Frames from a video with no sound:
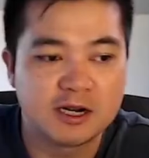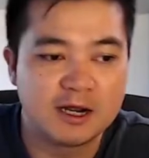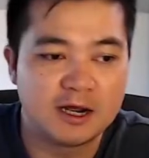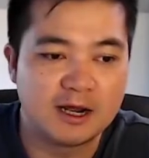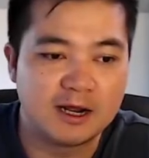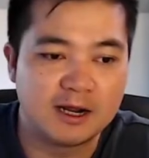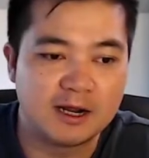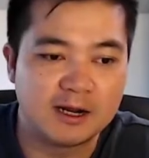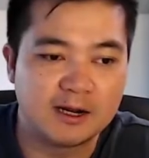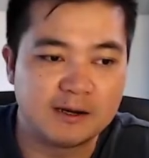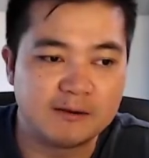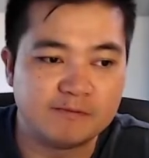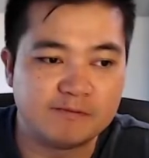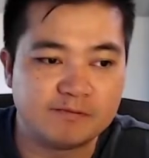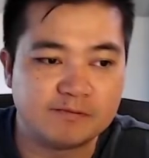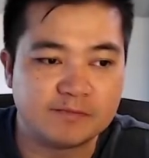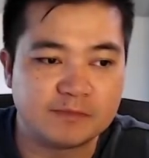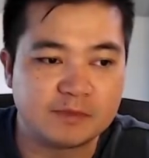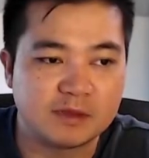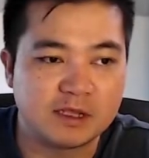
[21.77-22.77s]

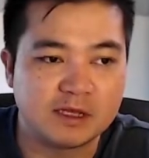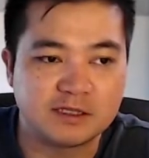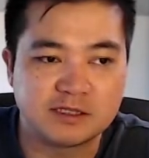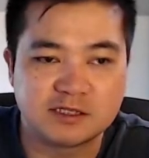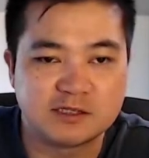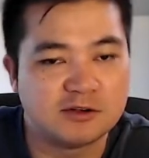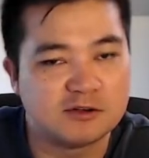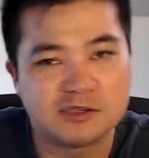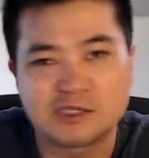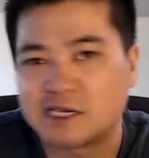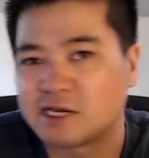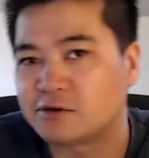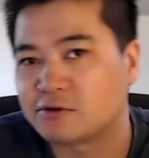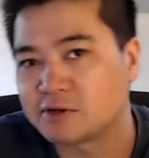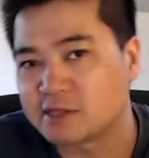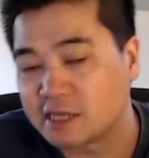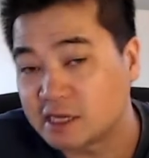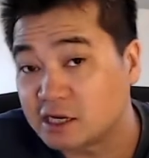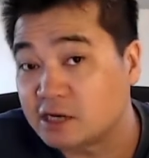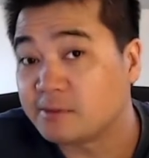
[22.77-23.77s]
Um, it's no secret
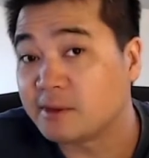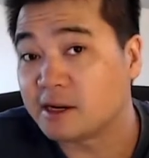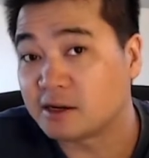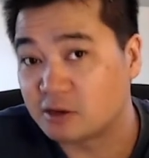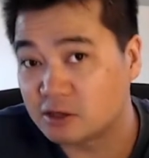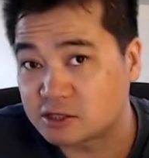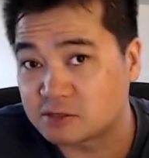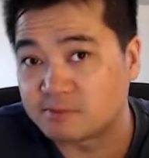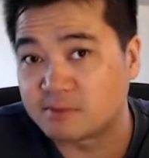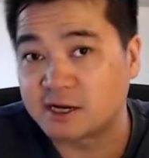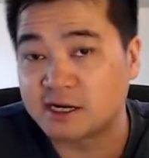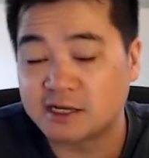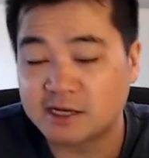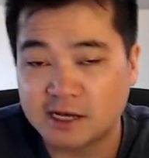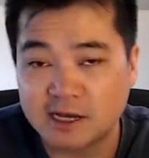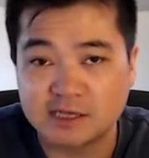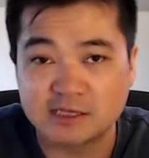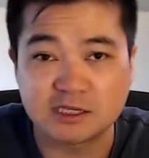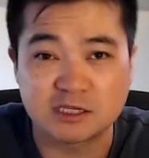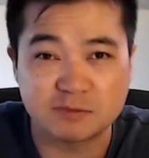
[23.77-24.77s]
that you can make lots of money
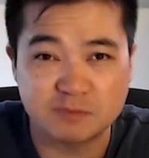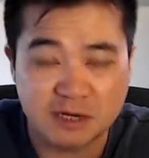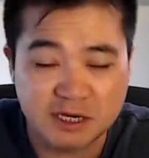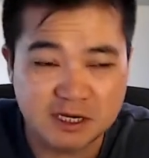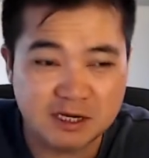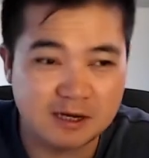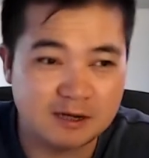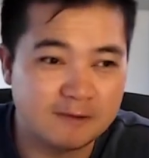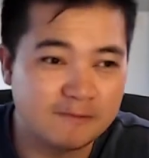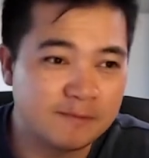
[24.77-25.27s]
as a speaker,